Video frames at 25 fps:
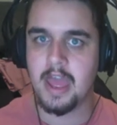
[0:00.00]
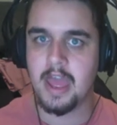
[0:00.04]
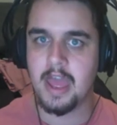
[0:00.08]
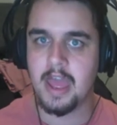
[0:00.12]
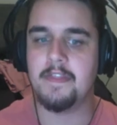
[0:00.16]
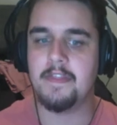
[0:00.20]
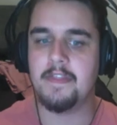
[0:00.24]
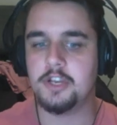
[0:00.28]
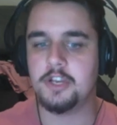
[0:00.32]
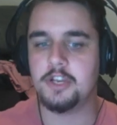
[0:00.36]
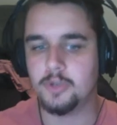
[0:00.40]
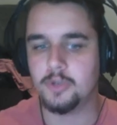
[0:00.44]

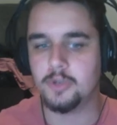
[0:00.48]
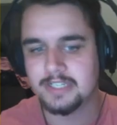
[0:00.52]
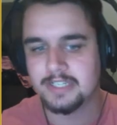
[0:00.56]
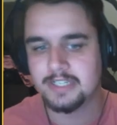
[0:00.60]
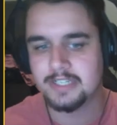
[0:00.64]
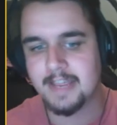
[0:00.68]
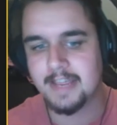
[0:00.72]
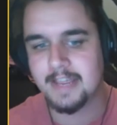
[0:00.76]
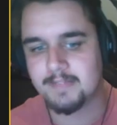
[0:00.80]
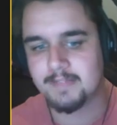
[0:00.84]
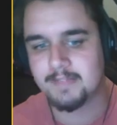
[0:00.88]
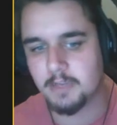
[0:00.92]
And then you look
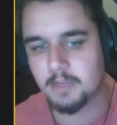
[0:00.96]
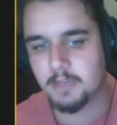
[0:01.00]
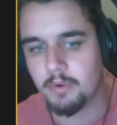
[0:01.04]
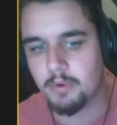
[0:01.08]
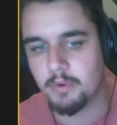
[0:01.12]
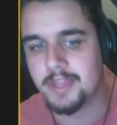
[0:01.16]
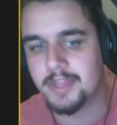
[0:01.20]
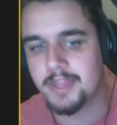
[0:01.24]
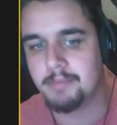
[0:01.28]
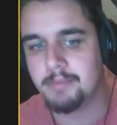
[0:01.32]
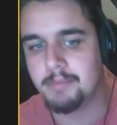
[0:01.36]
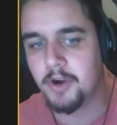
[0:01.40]
at teams that
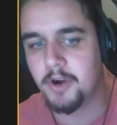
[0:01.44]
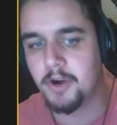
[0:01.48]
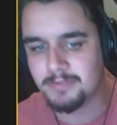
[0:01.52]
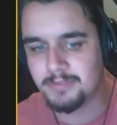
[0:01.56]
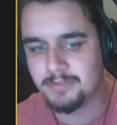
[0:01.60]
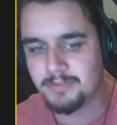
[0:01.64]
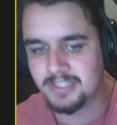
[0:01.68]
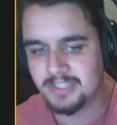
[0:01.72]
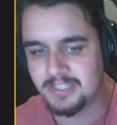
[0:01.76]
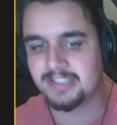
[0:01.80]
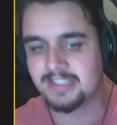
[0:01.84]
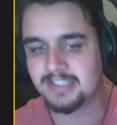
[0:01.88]
were in the
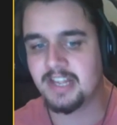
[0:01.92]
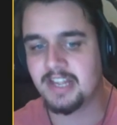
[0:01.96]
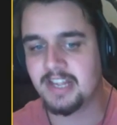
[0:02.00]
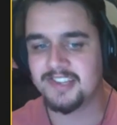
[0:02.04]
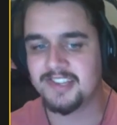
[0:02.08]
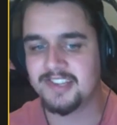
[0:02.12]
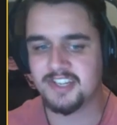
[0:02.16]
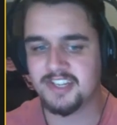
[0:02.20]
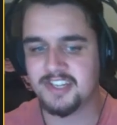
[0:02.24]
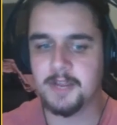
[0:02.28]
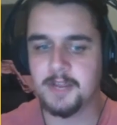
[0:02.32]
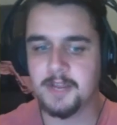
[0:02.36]
bottom 6
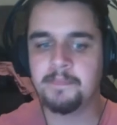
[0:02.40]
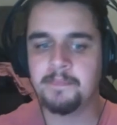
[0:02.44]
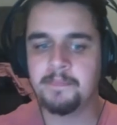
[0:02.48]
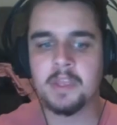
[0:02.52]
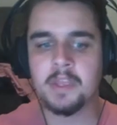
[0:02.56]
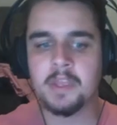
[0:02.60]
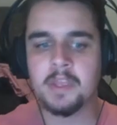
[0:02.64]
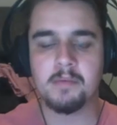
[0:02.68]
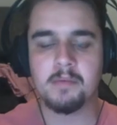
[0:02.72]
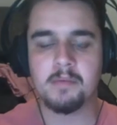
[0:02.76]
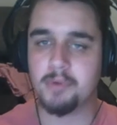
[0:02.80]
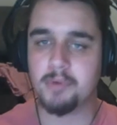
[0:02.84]
last year.
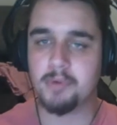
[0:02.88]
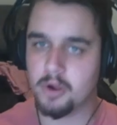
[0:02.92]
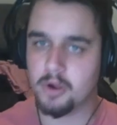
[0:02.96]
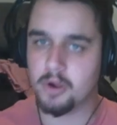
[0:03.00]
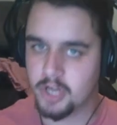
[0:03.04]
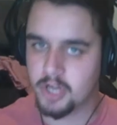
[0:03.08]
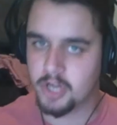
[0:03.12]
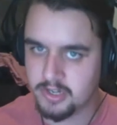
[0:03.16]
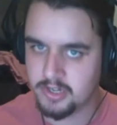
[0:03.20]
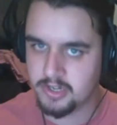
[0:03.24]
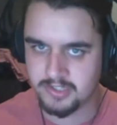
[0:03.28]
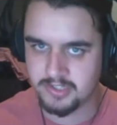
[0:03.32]

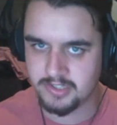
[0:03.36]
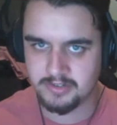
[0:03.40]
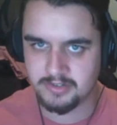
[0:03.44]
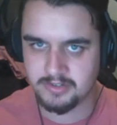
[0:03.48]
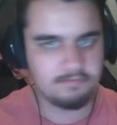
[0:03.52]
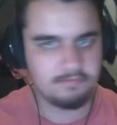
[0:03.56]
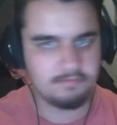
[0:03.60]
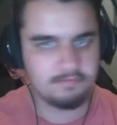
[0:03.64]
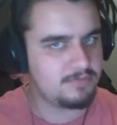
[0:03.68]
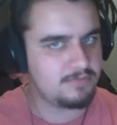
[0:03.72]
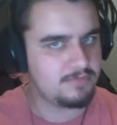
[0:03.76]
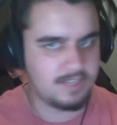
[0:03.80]
Broncos,
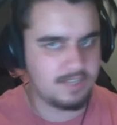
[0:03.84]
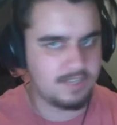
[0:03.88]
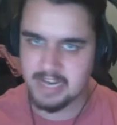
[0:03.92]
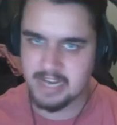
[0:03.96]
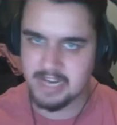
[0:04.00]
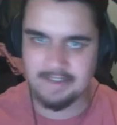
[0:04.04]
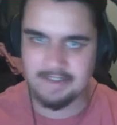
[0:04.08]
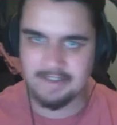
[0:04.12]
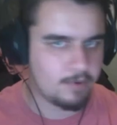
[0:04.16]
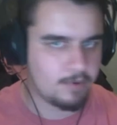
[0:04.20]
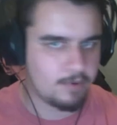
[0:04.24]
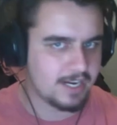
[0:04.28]
didn't
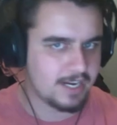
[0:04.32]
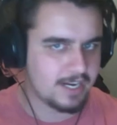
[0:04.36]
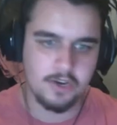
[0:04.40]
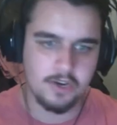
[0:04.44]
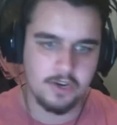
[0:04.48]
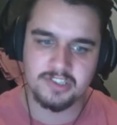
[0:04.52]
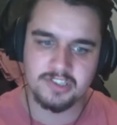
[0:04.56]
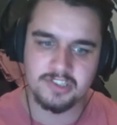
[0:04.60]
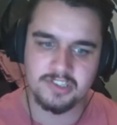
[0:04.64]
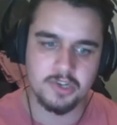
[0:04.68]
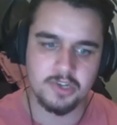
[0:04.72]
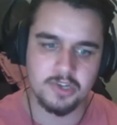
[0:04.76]
have a
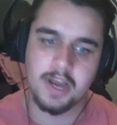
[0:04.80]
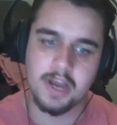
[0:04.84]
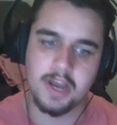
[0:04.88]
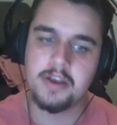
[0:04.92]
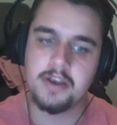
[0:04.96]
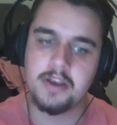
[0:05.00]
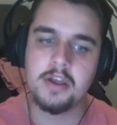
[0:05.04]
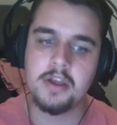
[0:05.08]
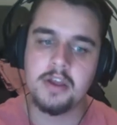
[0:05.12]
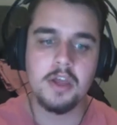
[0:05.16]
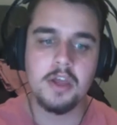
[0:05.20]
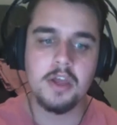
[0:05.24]
recognised
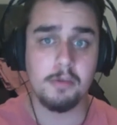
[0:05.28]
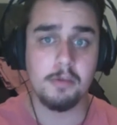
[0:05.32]
9.